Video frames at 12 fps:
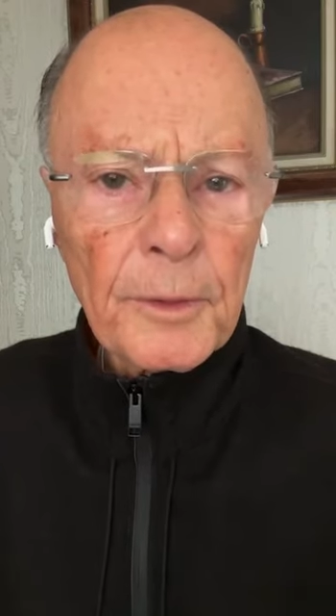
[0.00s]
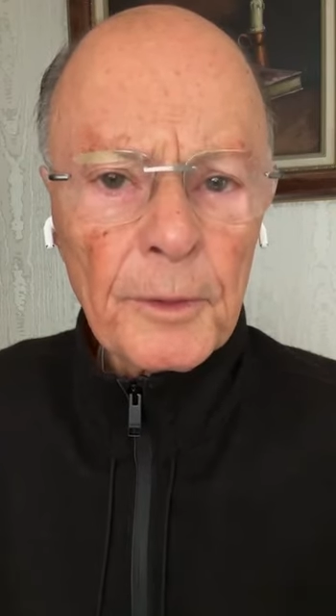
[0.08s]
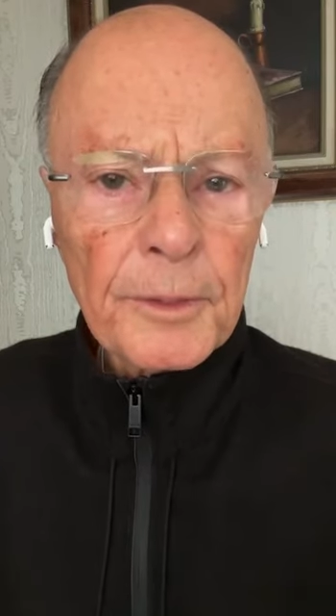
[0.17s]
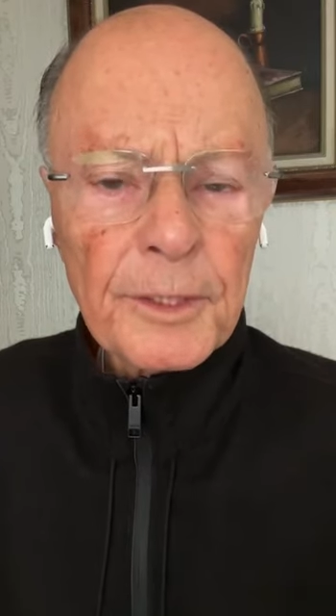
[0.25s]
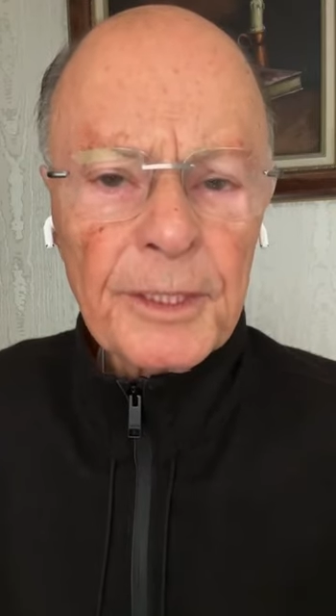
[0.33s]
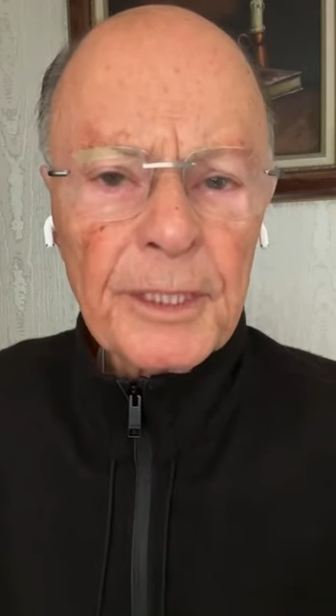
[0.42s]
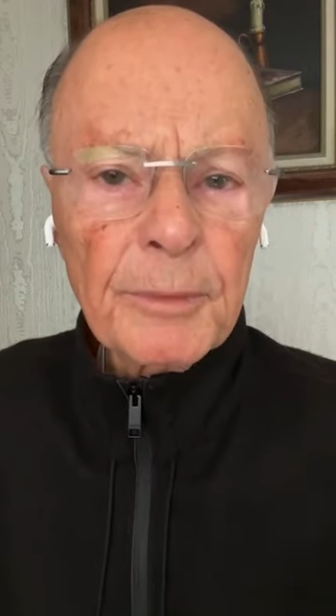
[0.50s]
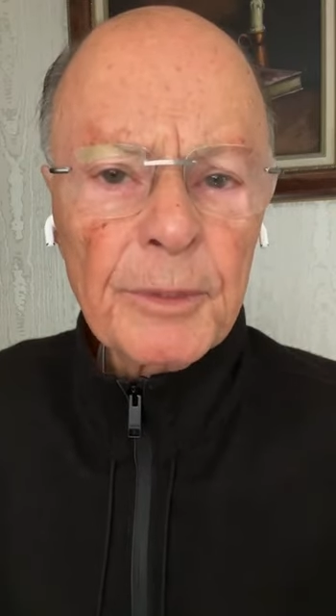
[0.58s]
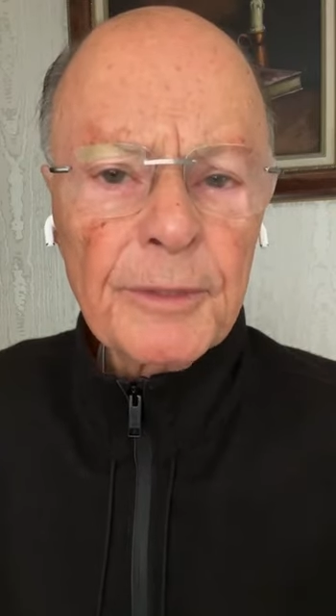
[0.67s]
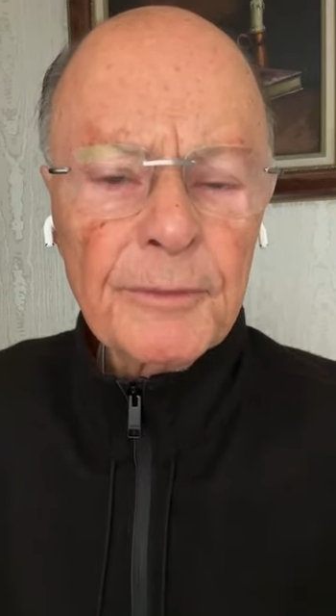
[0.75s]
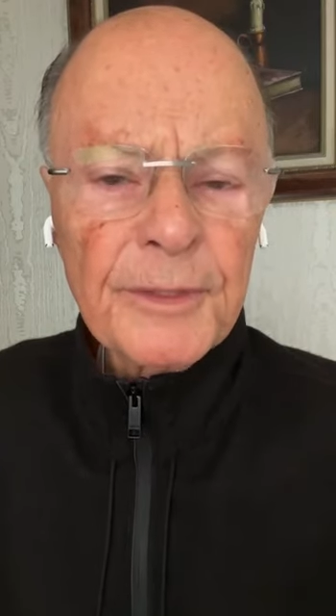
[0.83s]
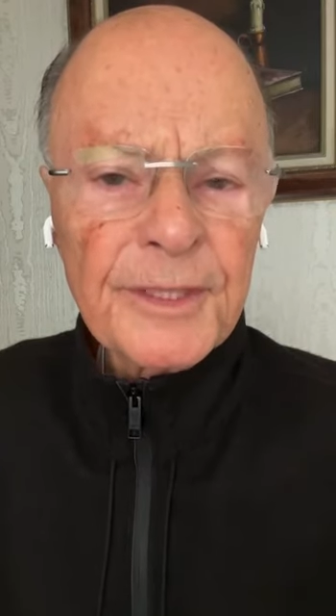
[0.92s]
And
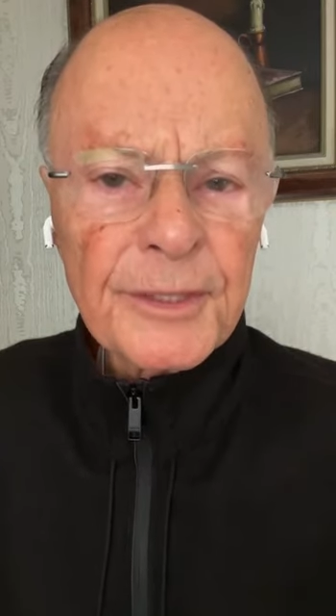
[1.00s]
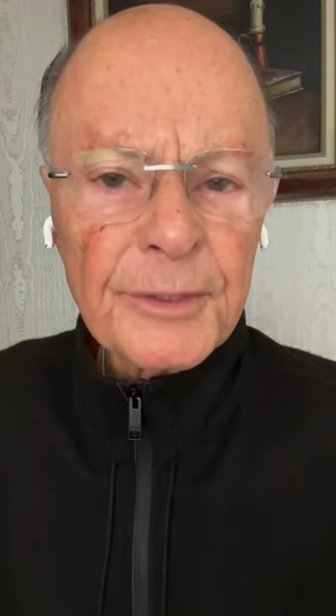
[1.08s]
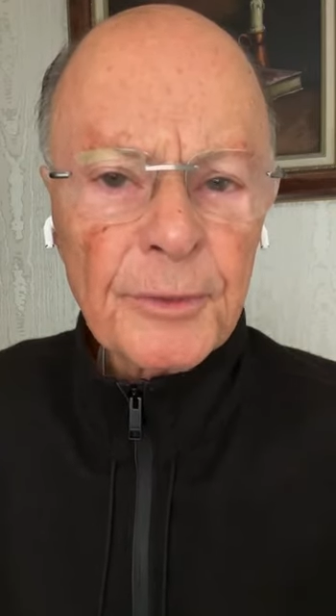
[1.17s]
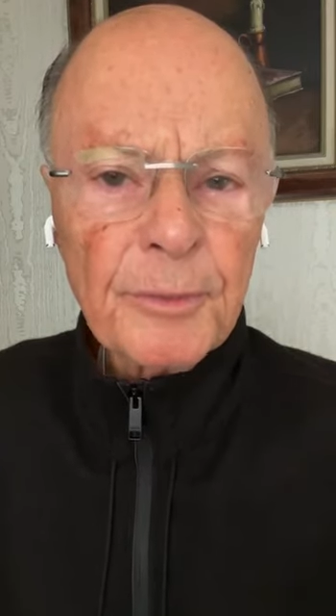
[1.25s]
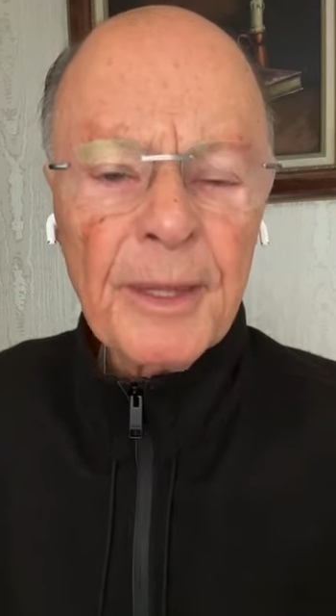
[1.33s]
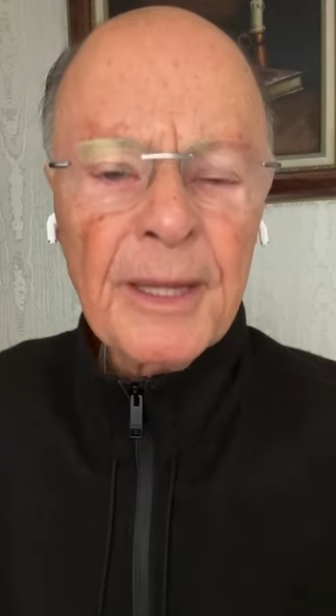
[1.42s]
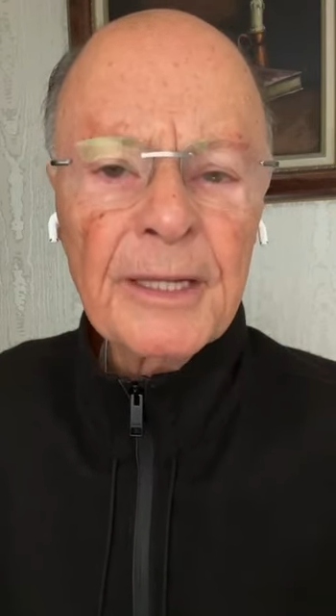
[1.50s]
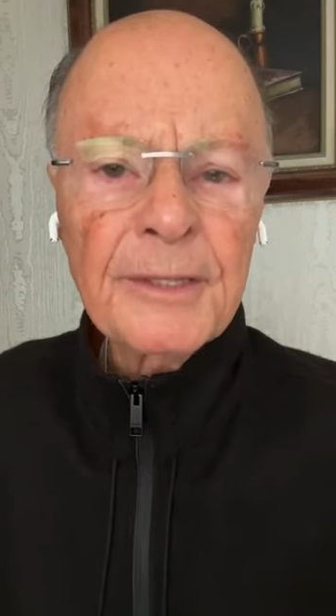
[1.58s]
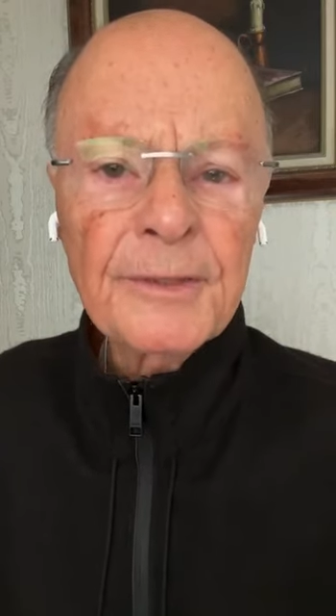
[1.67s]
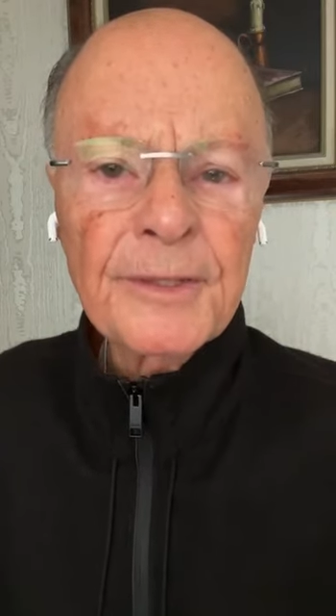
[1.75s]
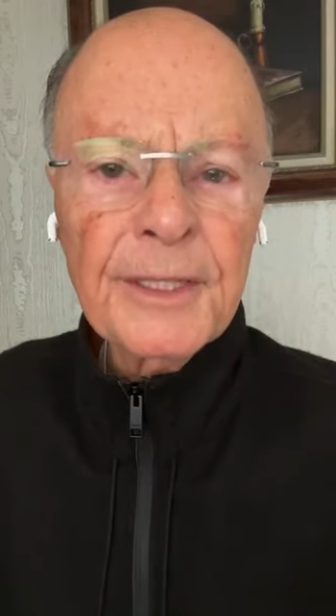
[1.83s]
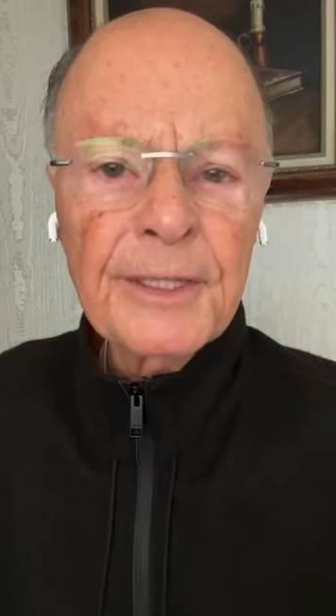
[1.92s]
we would like you to
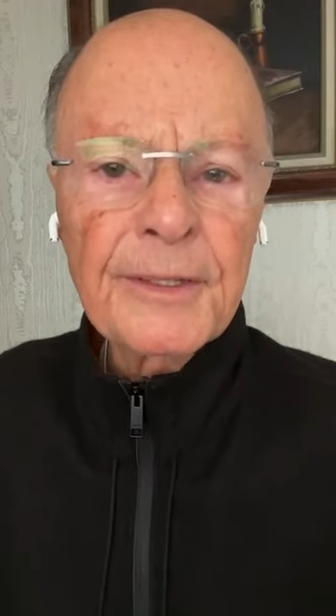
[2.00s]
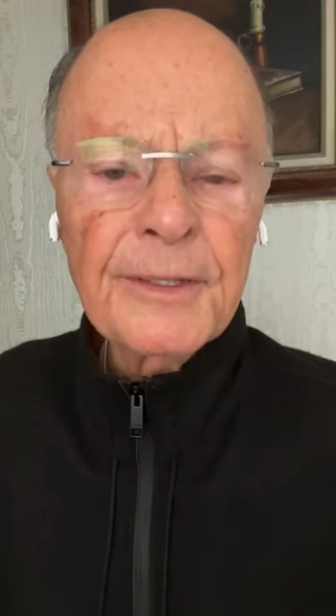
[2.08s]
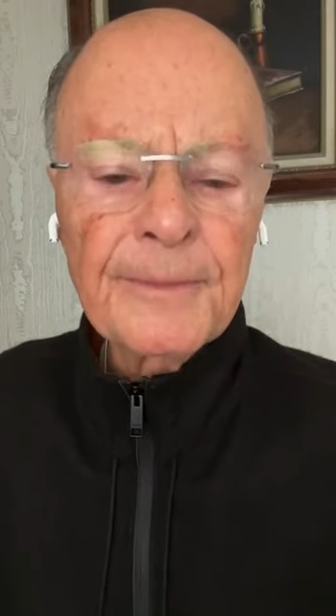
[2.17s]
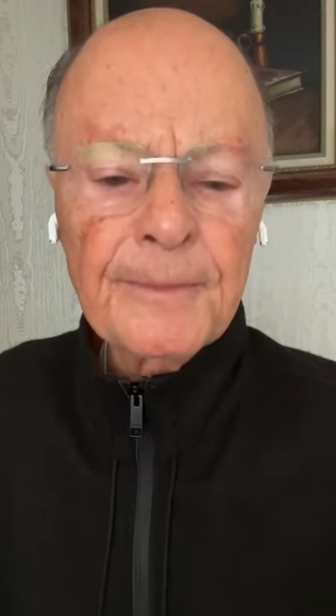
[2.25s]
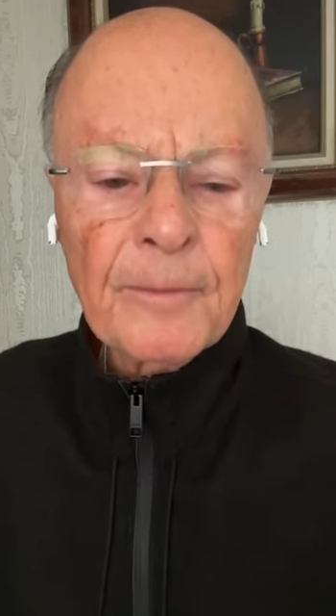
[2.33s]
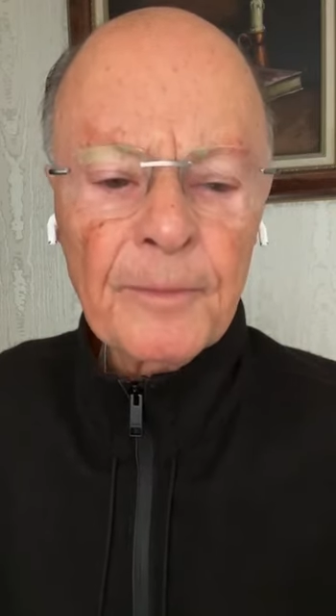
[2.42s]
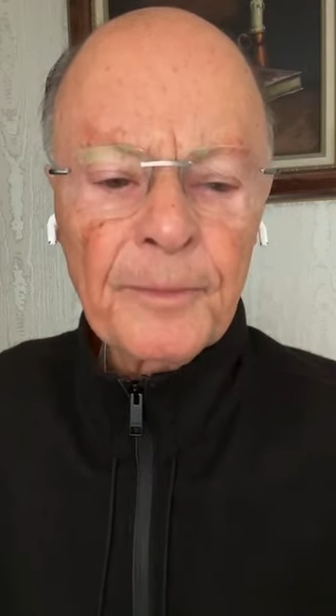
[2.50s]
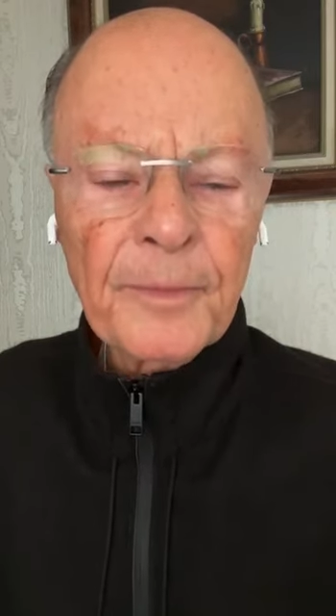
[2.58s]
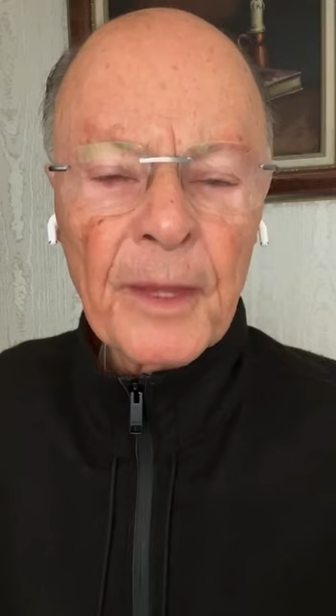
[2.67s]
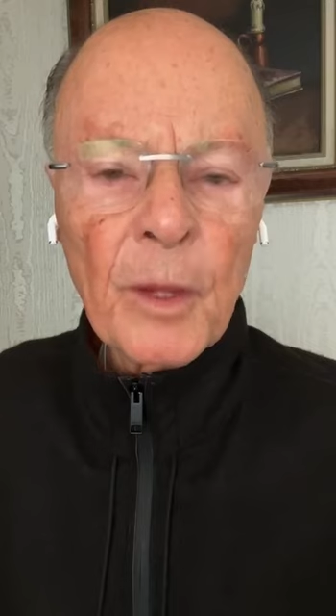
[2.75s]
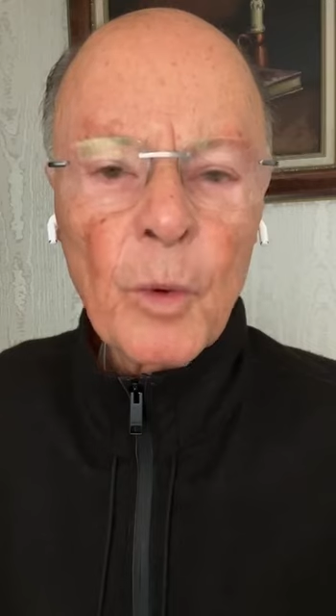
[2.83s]
know the following.